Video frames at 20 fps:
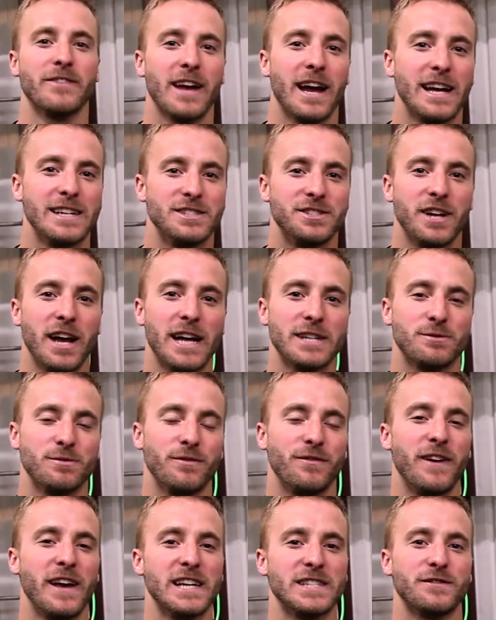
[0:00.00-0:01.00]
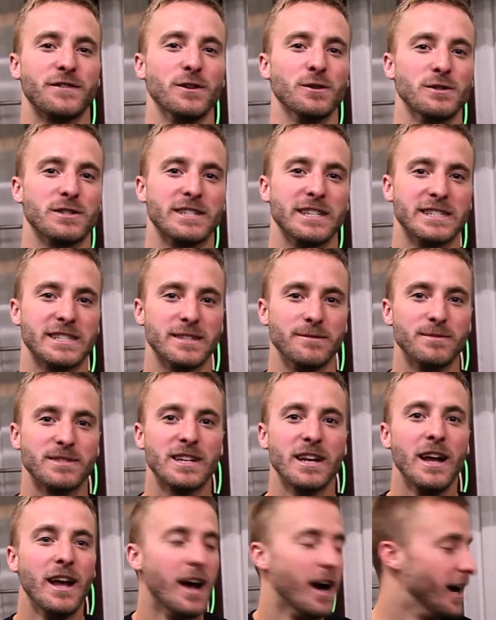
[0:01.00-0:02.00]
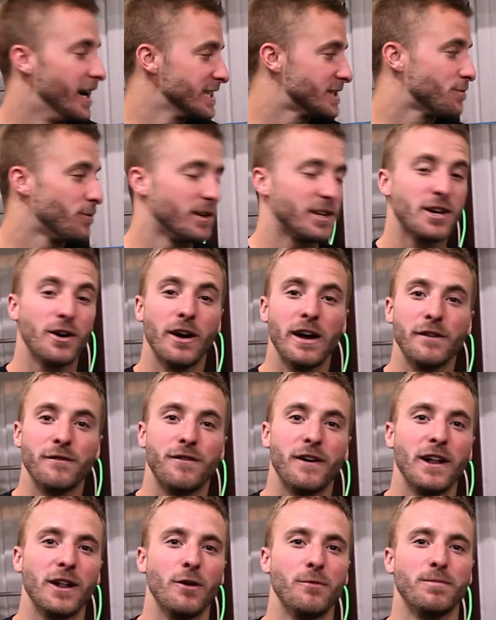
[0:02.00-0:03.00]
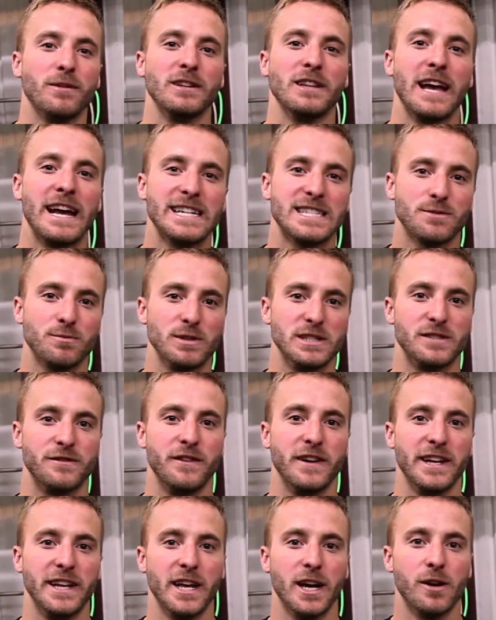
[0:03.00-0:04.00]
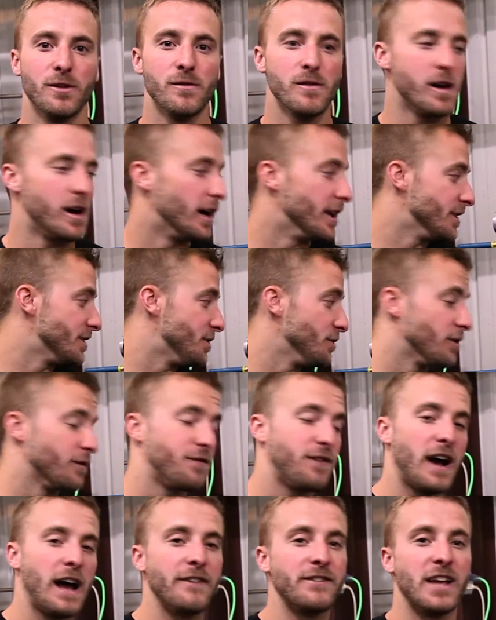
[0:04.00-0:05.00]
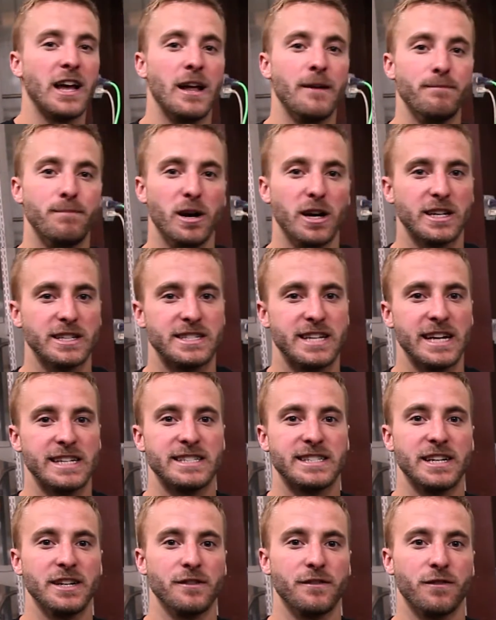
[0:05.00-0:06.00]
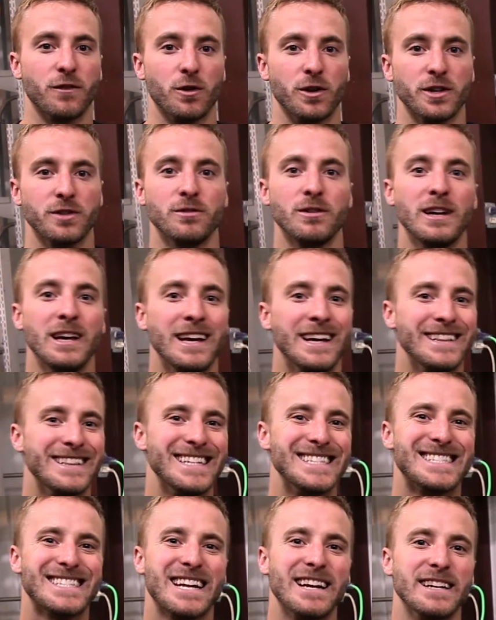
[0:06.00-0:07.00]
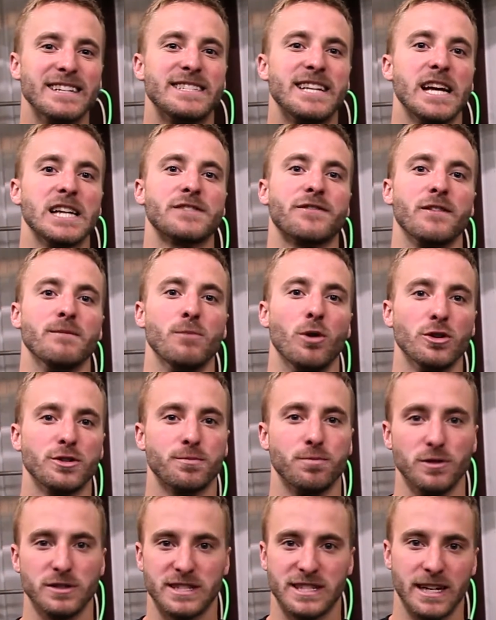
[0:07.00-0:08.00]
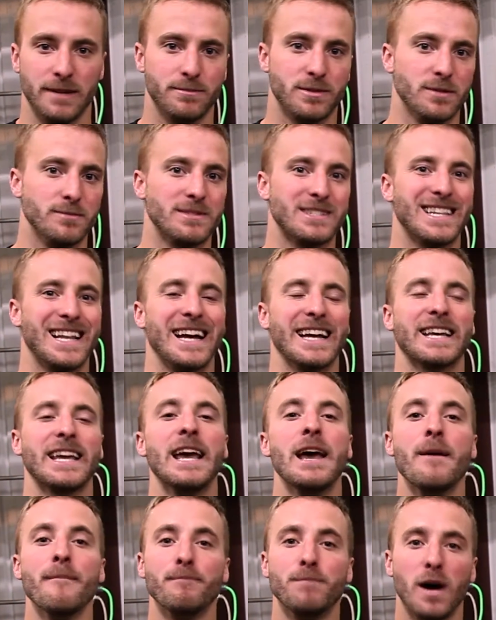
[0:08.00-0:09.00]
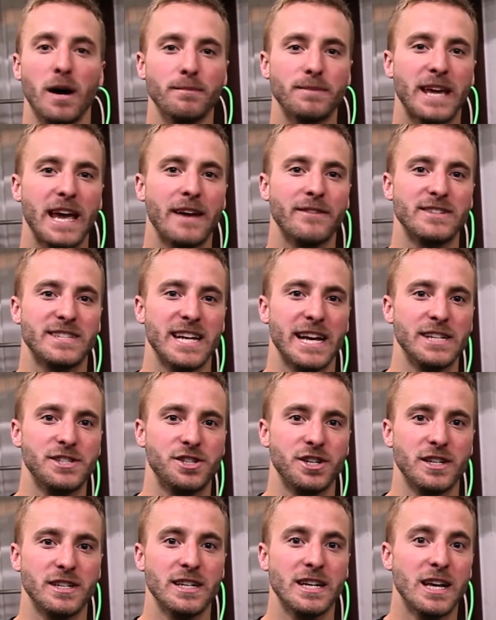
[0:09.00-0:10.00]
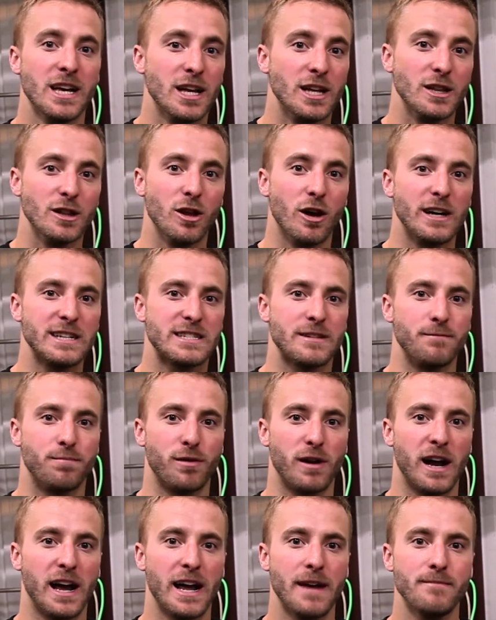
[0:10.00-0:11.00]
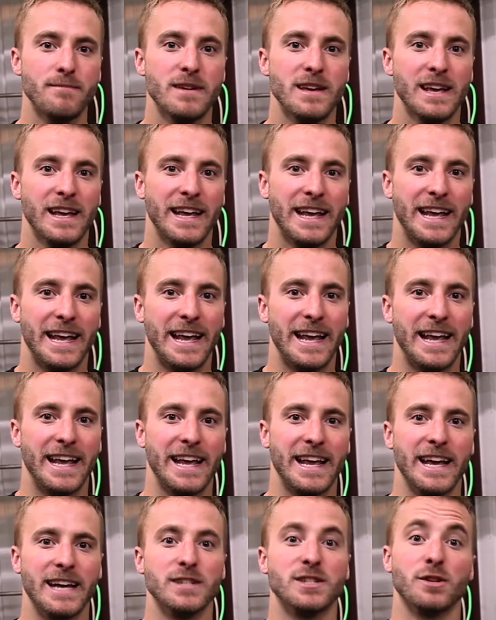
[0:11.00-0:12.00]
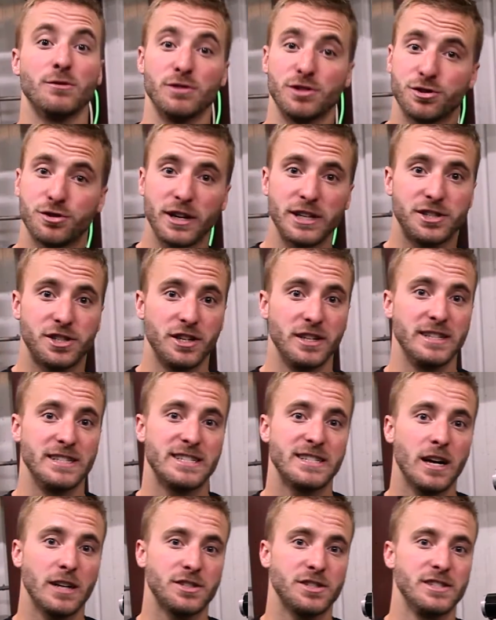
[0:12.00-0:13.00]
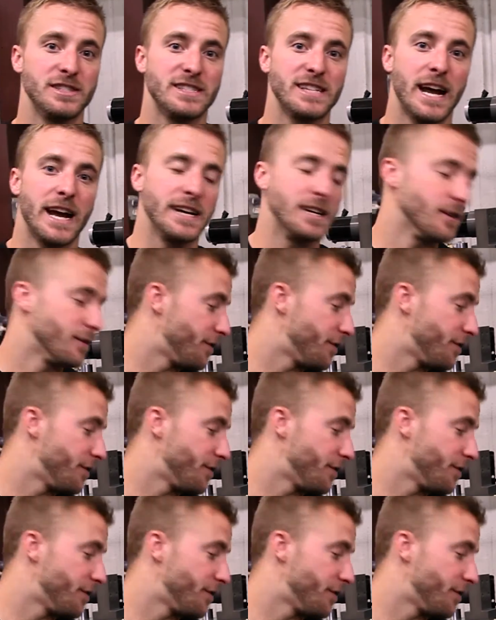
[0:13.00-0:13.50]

guys? Josh from FASS Fuel Systems. I just wanted to go ahead and follow up on last week's video, do the 5-gallon bucket test here for you. This is going to test for multiple symptoms like pump cavitation, loss of prime, and a restriction in the suction side of your